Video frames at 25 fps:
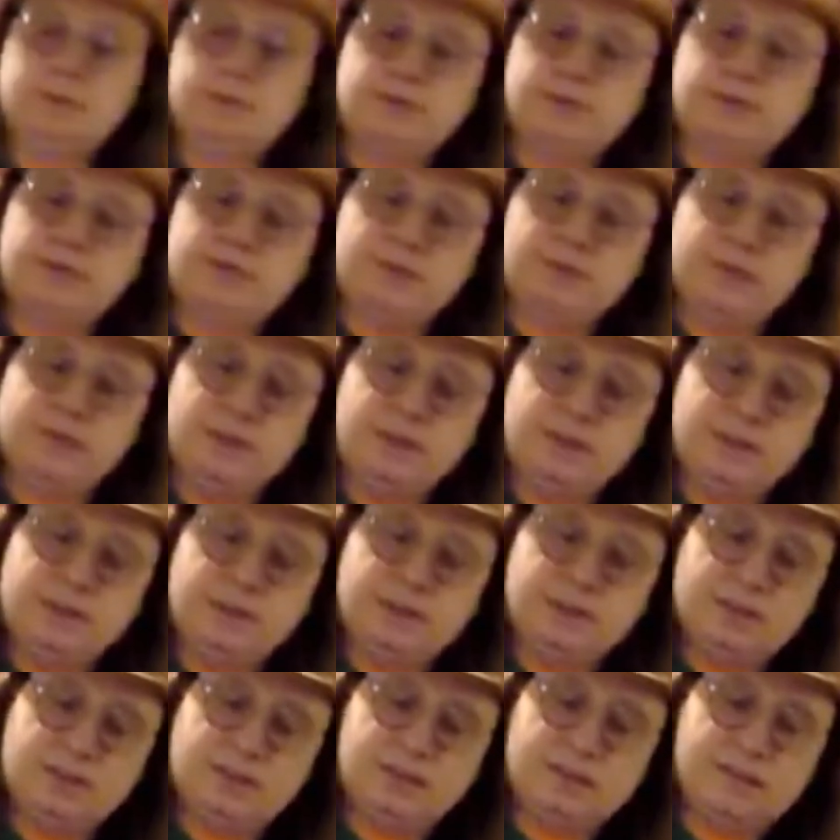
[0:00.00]
to stick that in
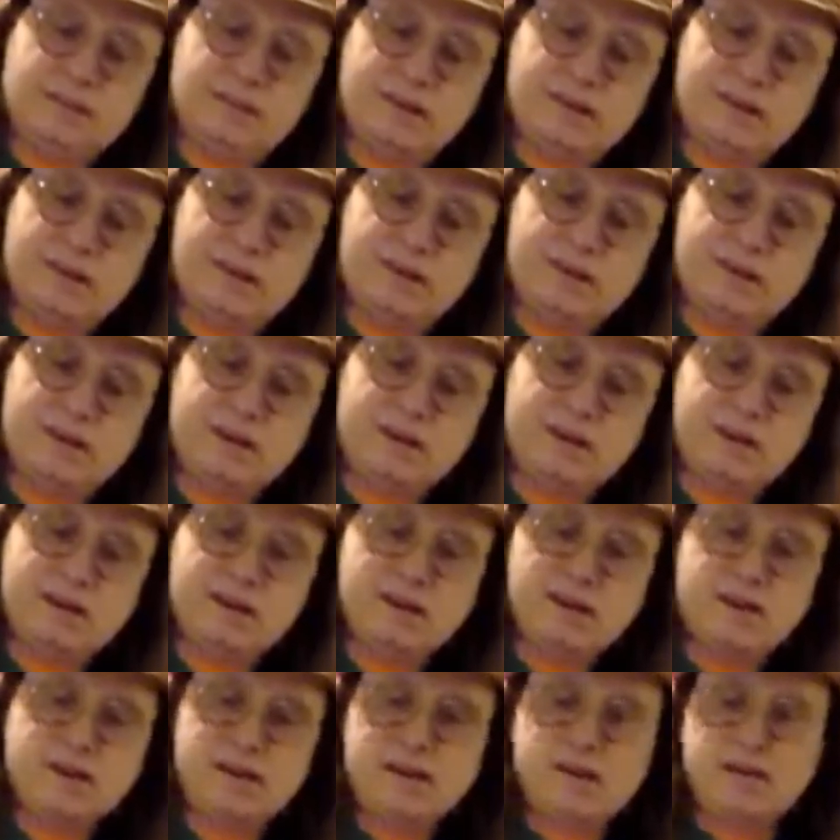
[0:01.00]
there.
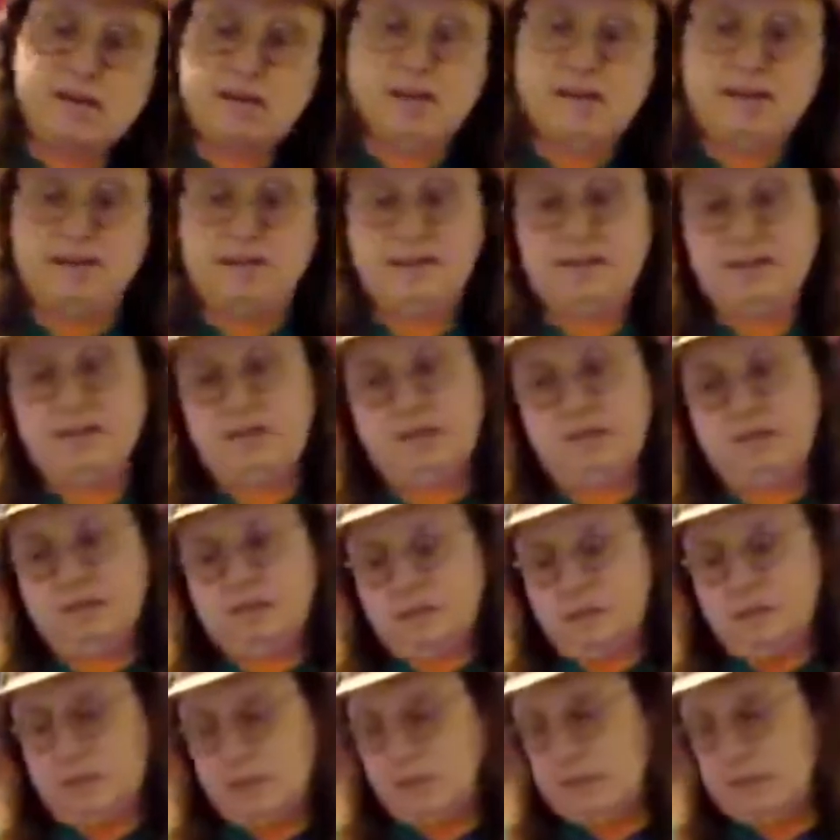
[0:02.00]
And there you go.